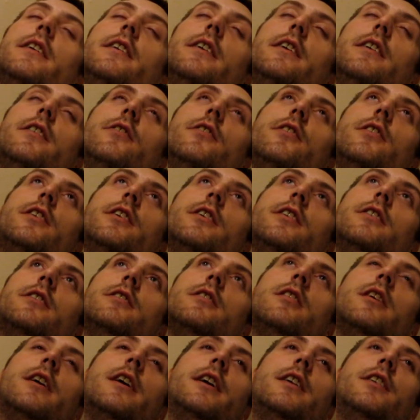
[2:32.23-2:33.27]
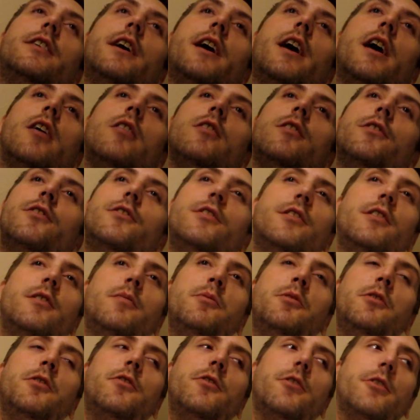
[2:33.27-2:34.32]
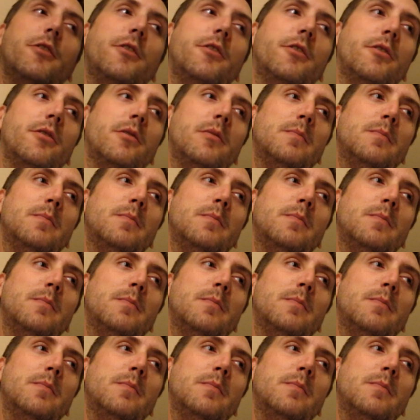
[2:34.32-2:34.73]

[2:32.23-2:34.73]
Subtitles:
easy, laying down, listening to music.